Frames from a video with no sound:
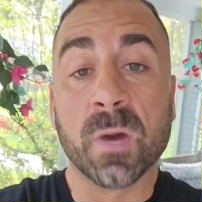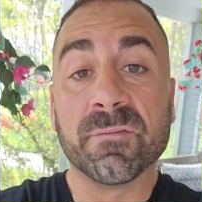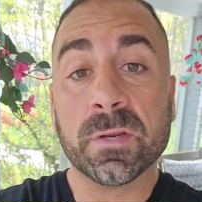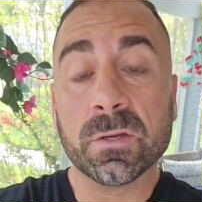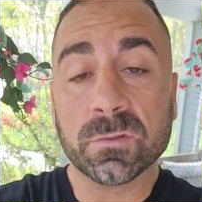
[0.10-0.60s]

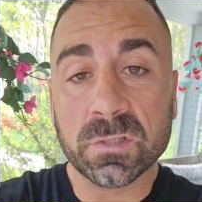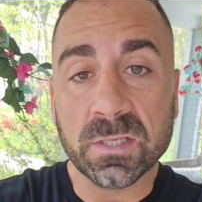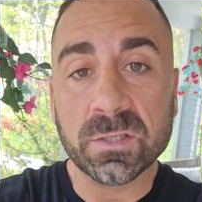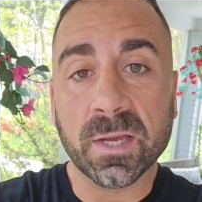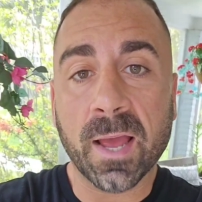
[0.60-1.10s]
My videos
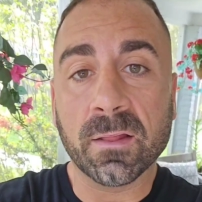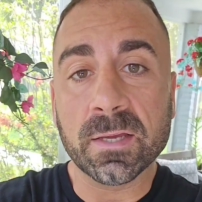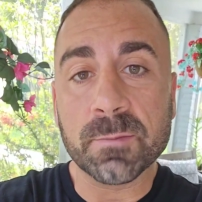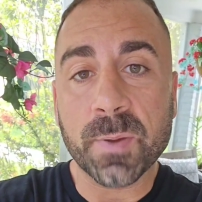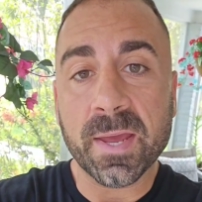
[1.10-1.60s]
teaching
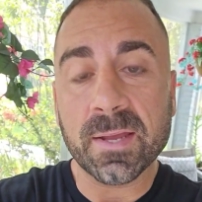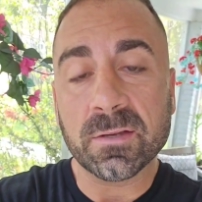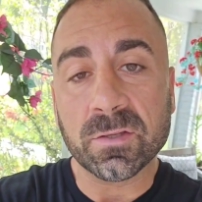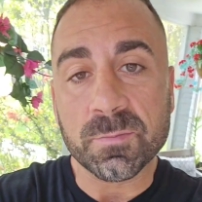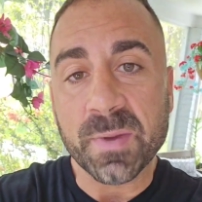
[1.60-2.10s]
Elliot
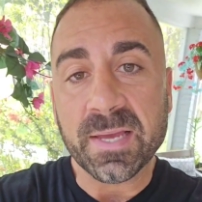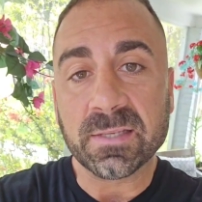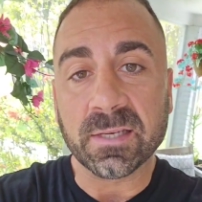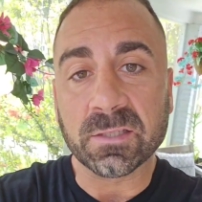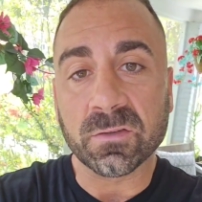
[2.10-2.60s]
Page the
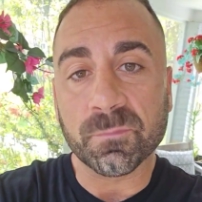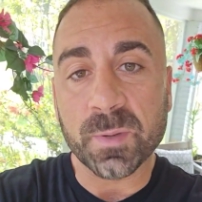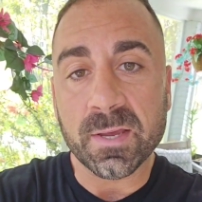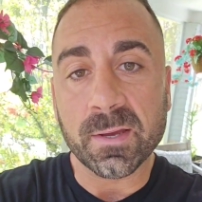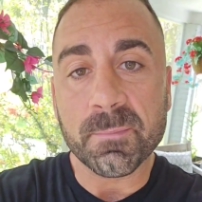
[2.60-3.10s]
basics of
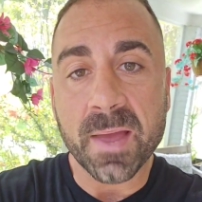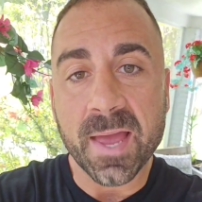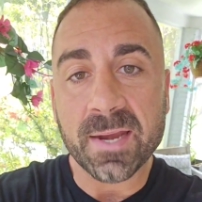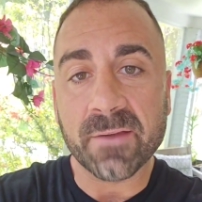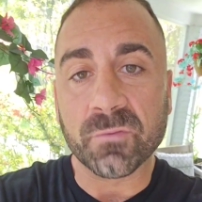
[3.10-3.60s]
being a
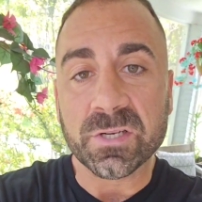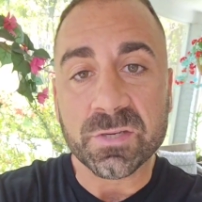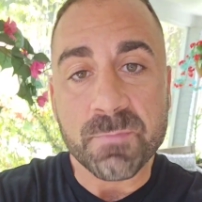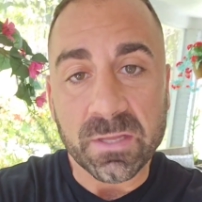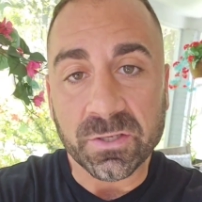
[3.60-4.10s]
man have
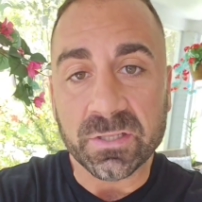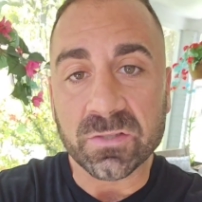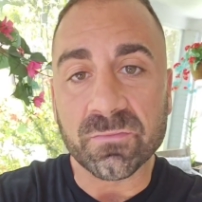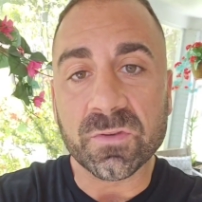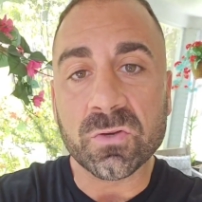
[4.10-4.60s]
reached
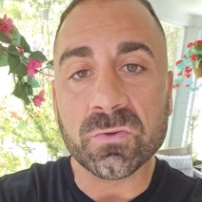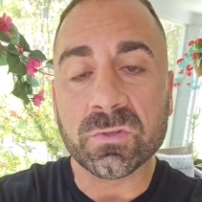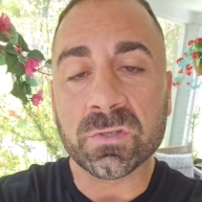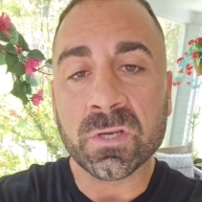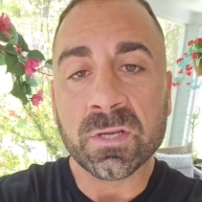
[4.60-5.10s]
millions of
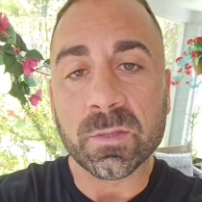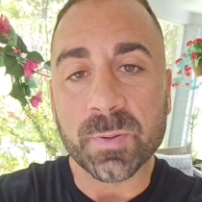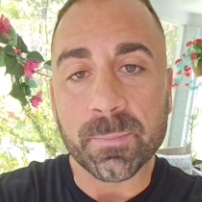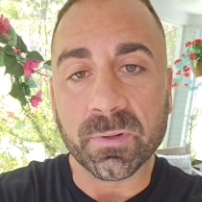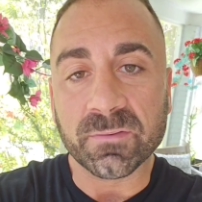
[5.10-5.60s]
views.
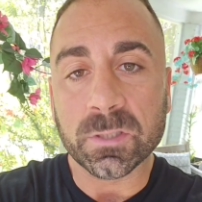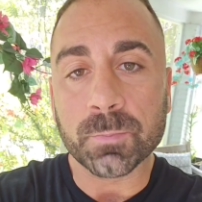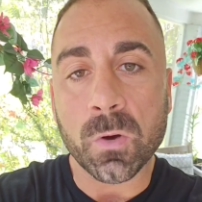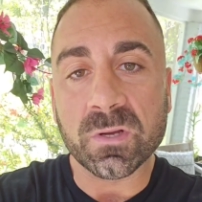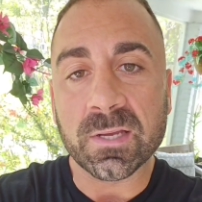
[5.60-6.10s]
The people have
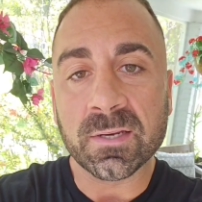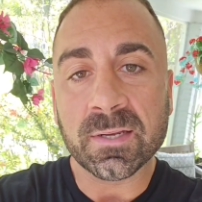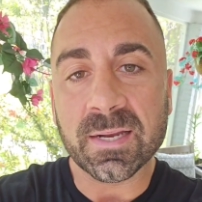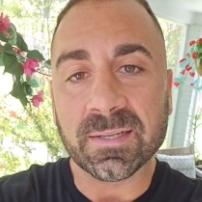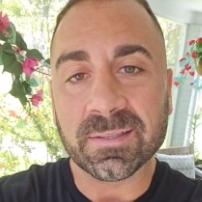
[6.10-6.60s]

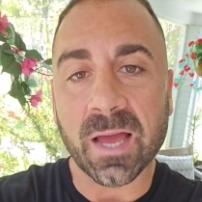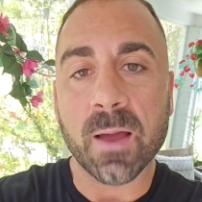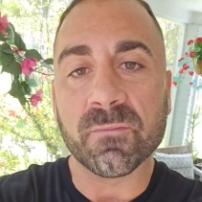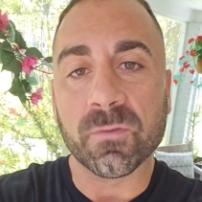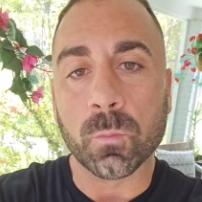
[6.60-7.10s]
spoken, and it's
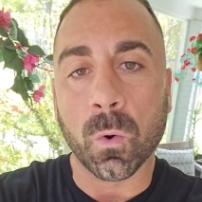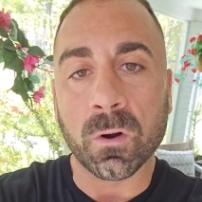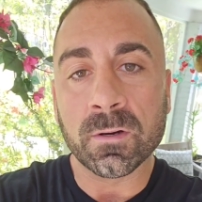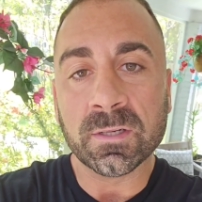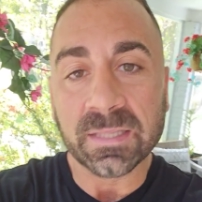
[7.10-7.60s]
time for
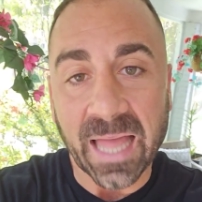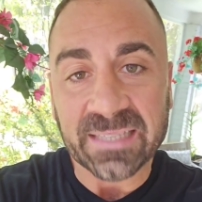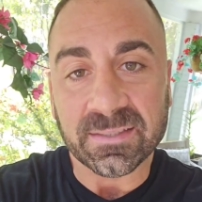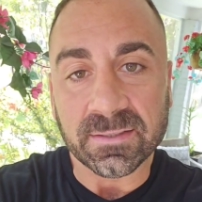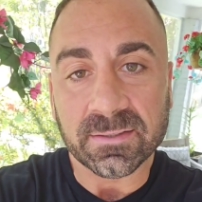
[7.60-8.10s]
more
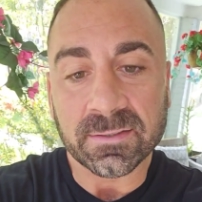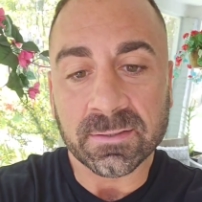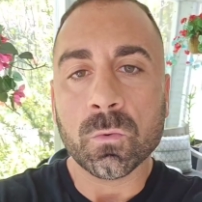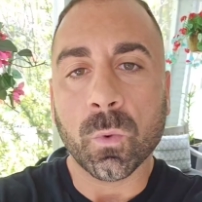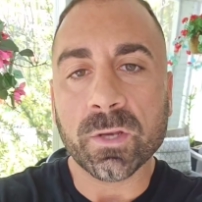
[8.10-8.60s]

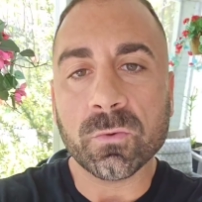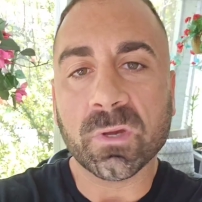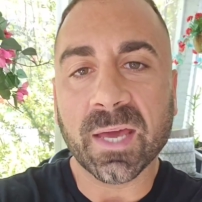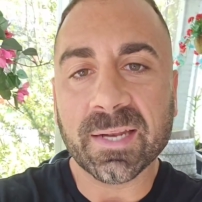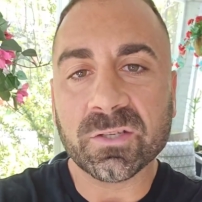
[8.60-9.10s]
lessons. When
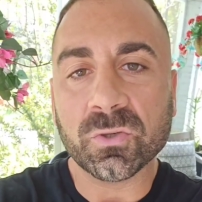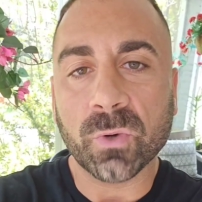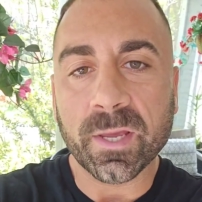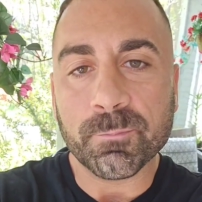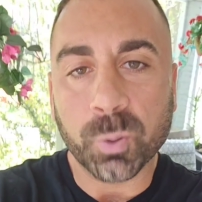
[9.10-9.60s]
you get
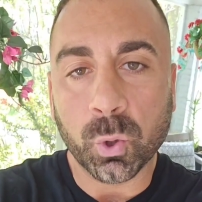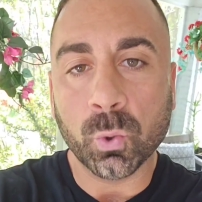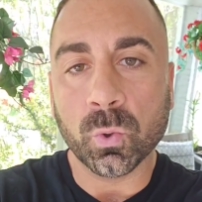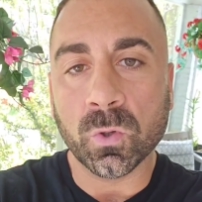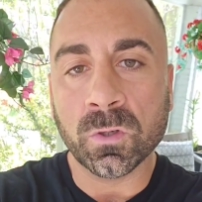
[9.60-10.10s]
into a
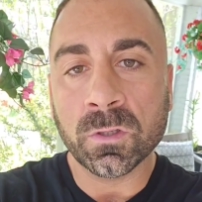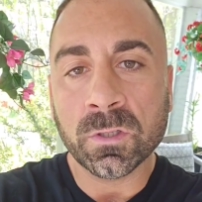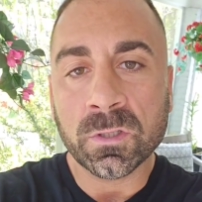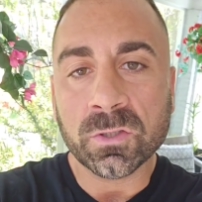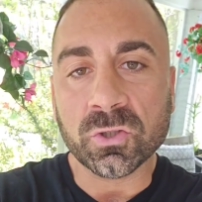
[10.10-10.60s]
pool,
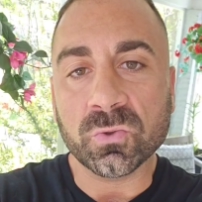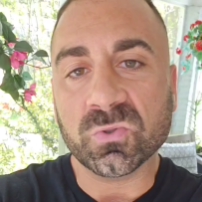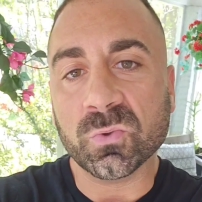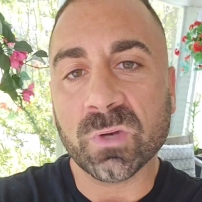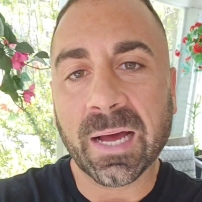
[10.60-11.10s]
you
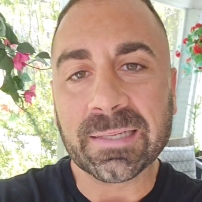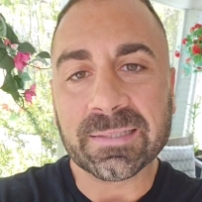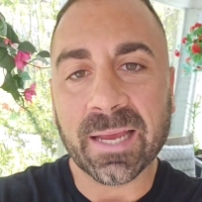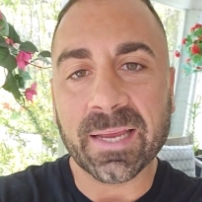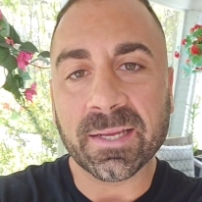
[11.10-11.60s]
do
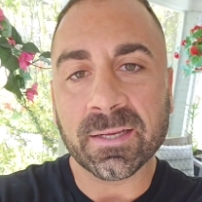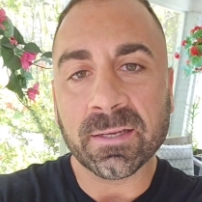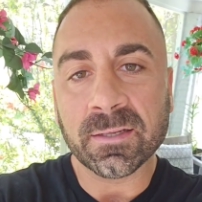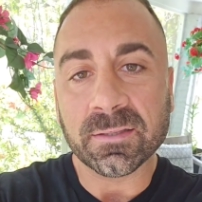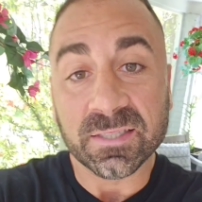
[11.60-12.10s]
not
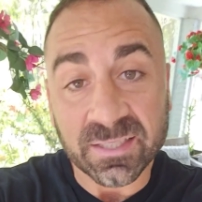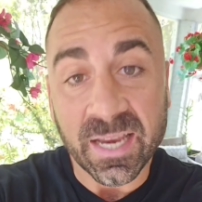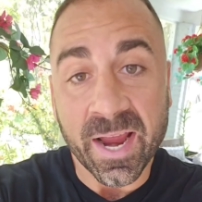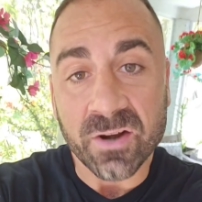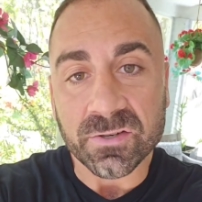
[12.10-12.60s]
take the
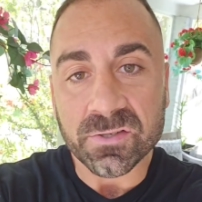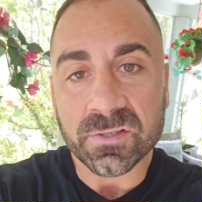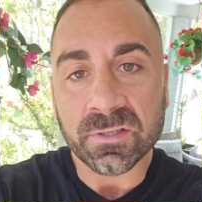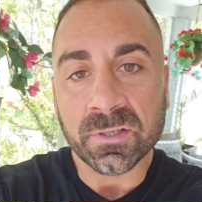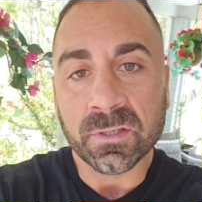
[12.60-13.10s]

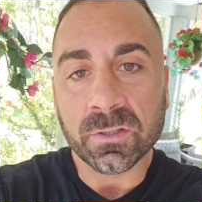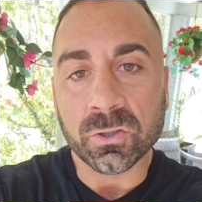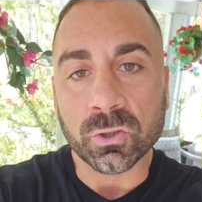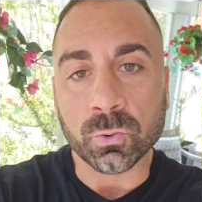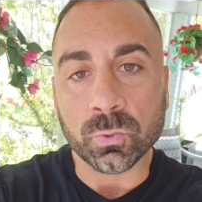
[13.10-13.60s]
stairs.
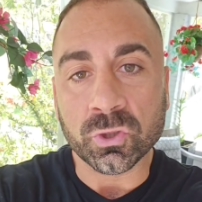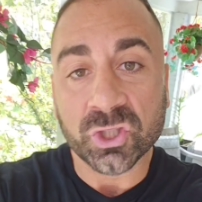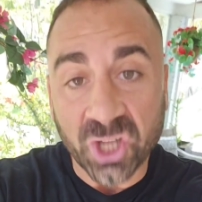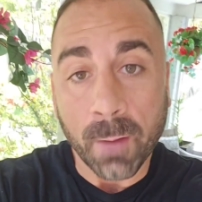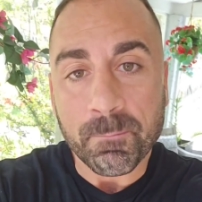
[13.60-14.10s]
You
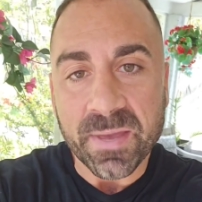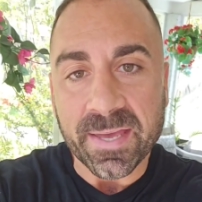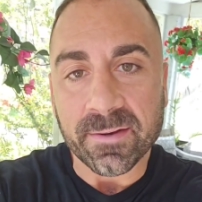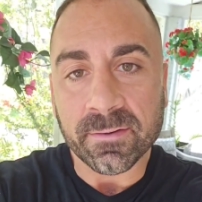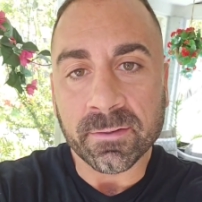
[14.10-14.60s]
jump
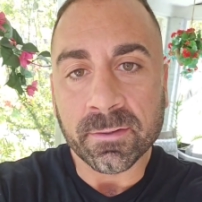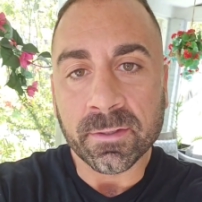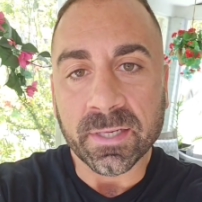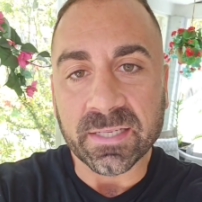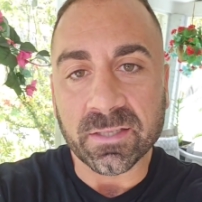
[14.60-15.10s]
in.
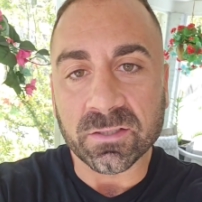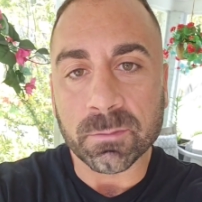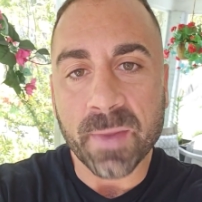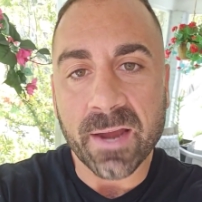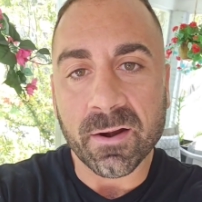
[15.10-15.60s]
It
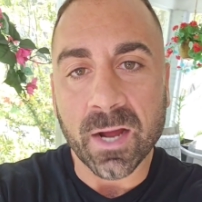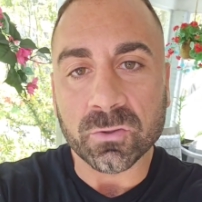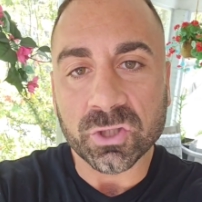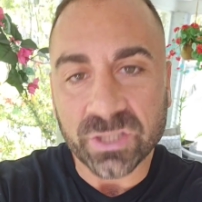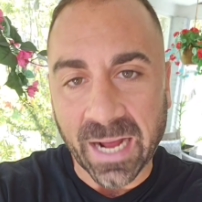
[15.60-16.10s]
doesn't matter
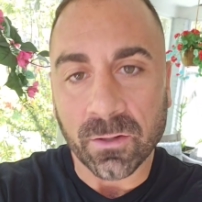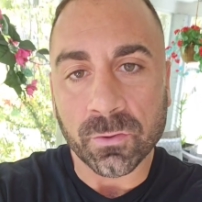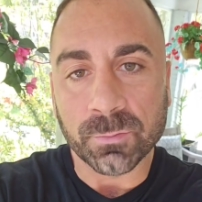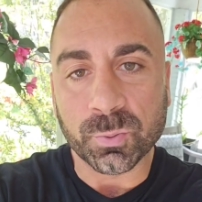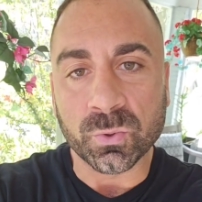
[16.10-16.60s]
how
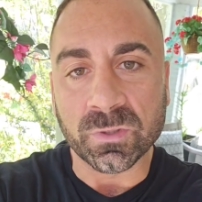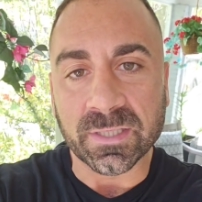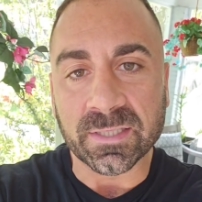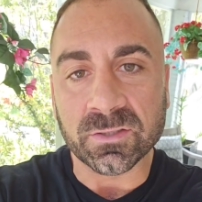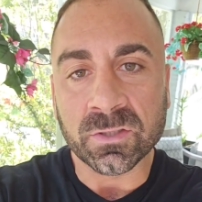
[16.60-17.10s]
shallow the
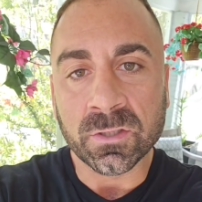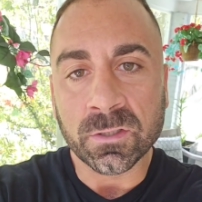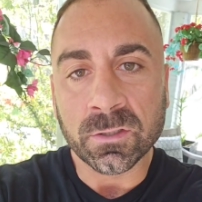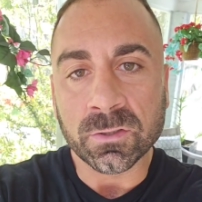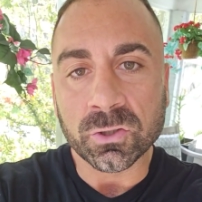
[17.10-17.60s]
pool is,
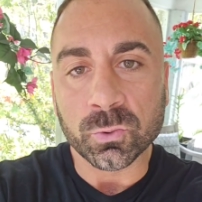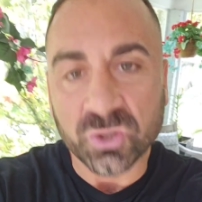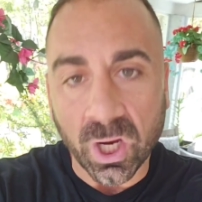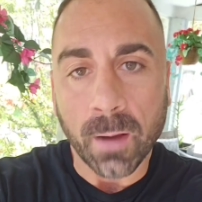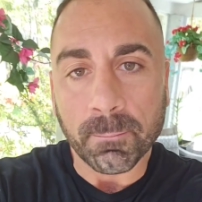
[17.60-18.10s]
you
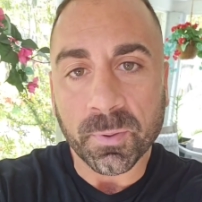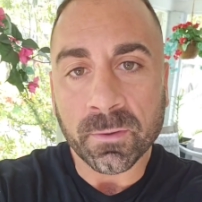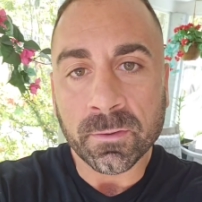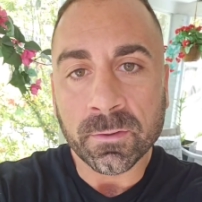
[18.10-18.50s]
jump.